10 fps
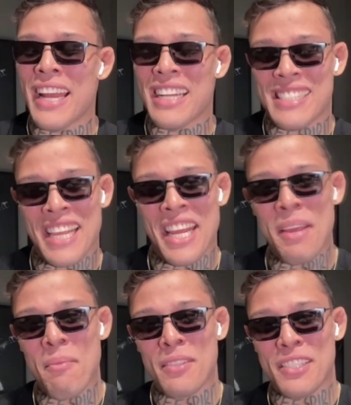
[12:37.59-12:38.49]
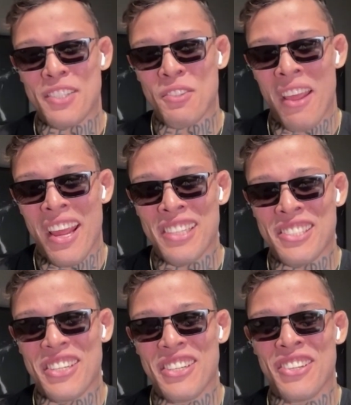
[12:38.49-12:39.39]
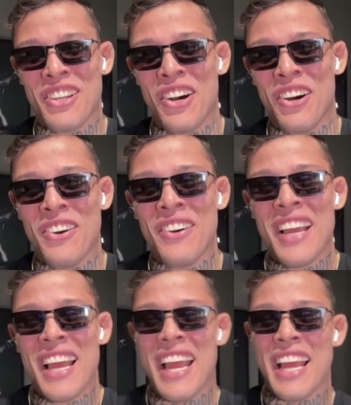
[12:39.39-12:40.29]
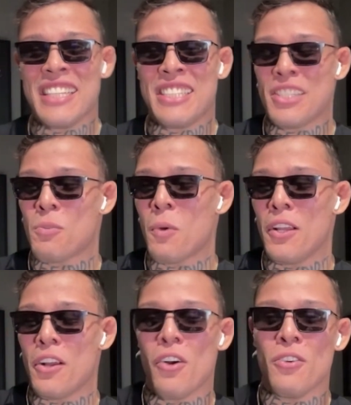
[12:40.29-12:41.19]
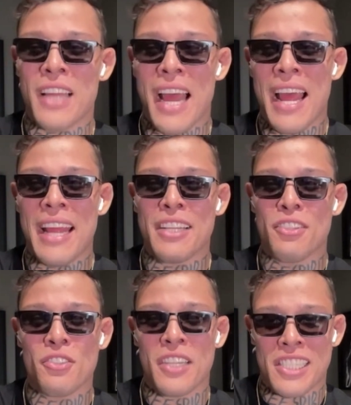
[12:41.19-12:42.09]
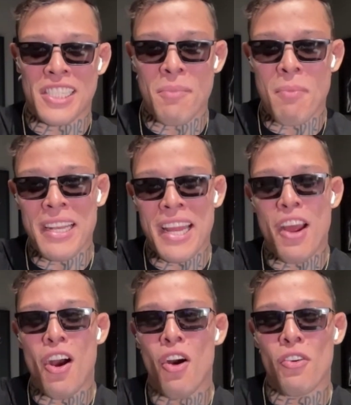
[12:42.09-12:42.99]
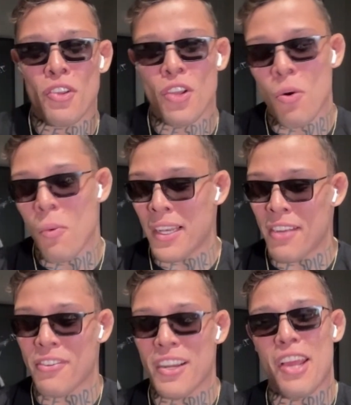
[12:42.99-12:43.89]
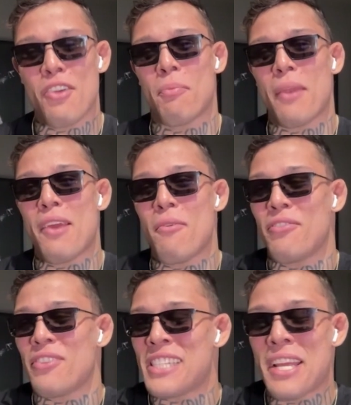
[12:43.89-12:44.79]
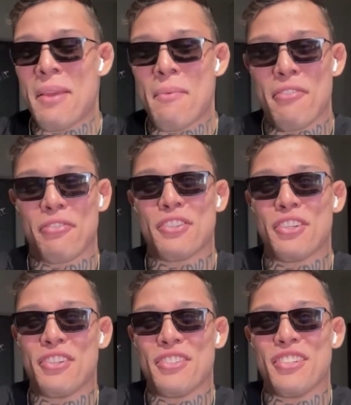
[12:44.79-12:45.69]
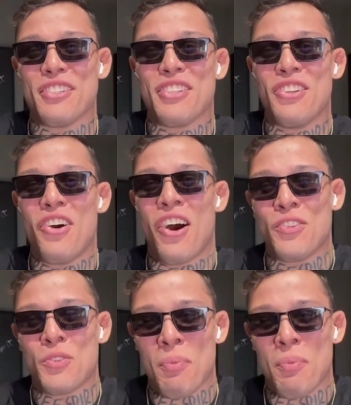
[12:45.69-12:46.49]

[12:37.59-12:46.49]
in a team situation, and just want to go there and do the shit by their own, what the fuck are you playing with a team if you don't know how to